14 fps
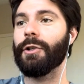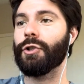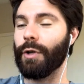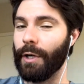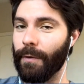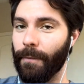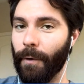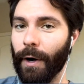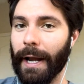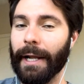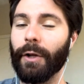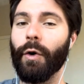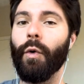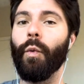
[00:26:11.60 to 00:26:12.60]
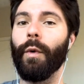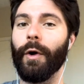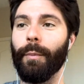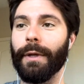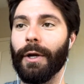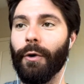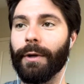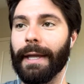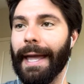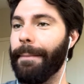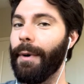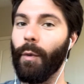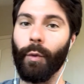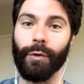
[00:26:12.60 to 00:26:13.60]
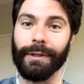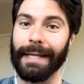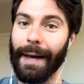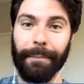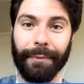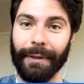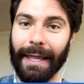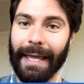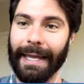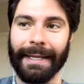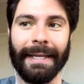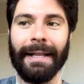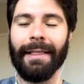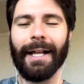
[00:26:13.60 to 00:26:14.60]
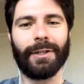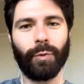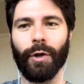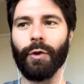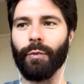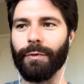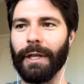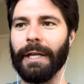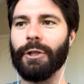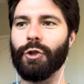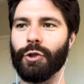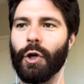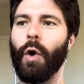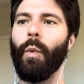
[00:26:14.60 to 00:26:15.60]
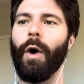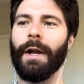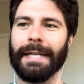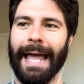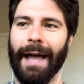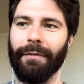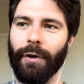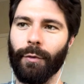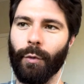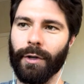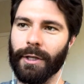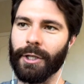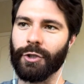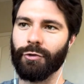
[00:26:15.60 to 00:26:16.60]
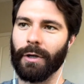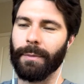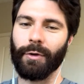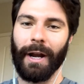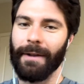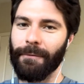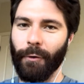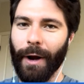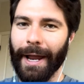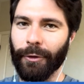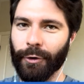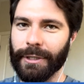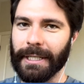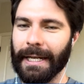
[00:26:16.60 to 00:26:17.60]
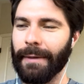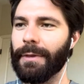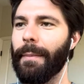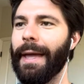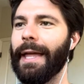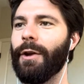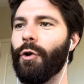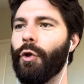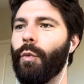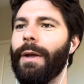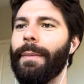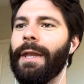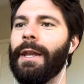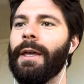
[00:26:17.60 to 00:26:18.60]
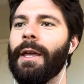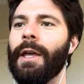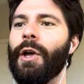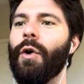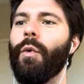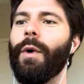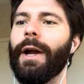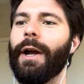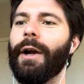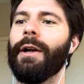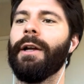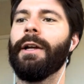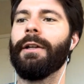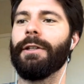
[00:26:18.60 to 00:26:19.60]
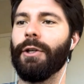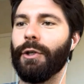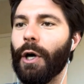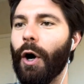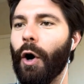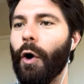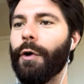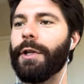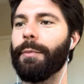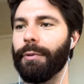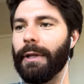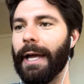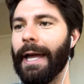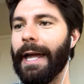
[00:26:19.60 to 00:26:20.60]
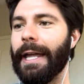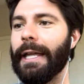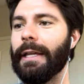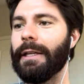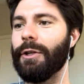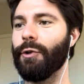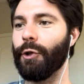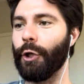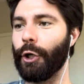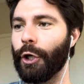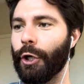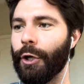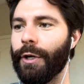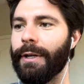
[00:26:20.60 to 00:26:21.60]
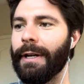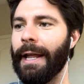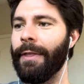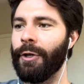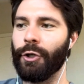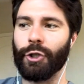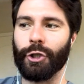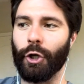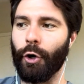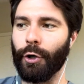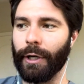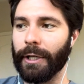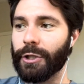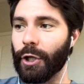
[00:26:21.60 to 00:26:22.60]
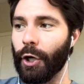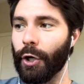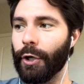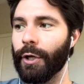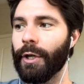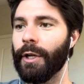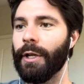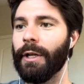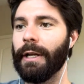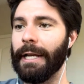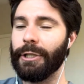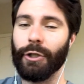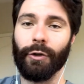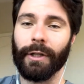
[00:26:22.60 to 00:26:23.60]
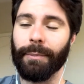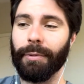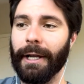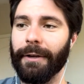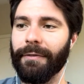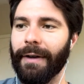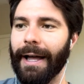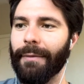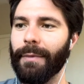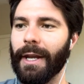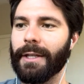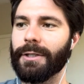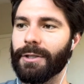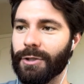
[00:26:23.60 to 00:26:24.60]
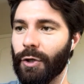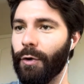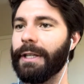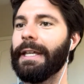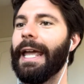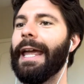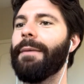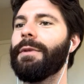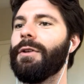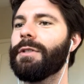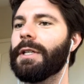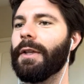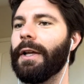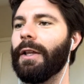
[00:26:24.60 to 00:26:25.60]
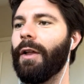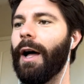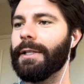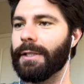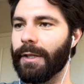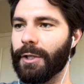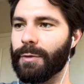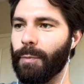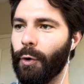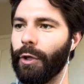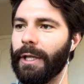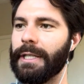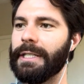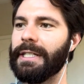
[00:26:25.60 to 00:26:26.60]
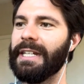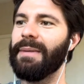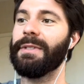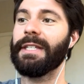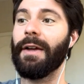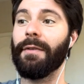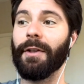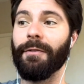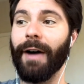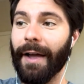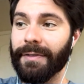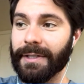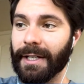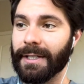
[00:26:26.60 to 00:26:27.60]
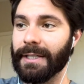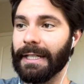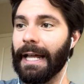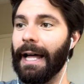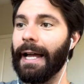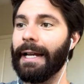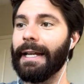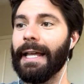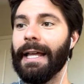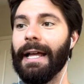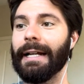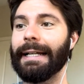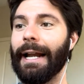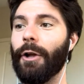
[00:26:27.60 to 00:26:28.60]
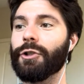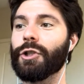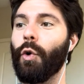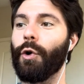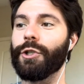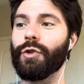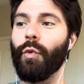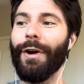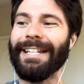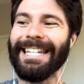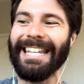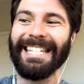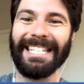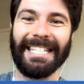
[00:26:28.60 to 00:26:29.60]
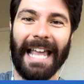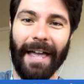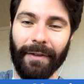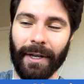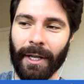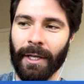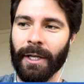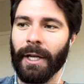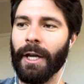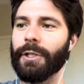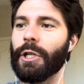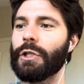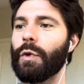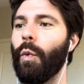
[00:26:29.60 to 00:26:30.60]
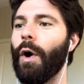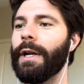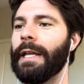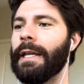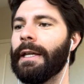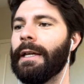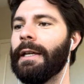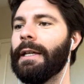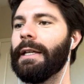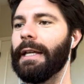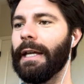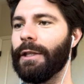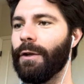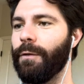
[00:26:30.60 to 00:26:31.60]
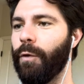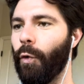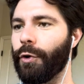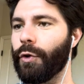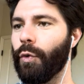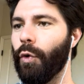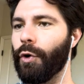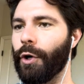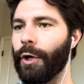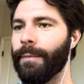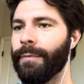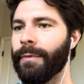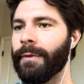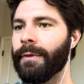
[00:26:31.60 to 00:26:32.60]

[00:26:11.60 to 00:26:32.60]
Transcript: treated for an ankle, will be okay, but will not play. That's one of the things you don't want to have on one of these trips, right? For either team, the men or the women, where you go, you play, you learn, and then your starter gets hurt and she only played five minutes. So in a game, UCLA lost to this Berlin team 75 69, got outscored 27 to 20 in the fourth quarter.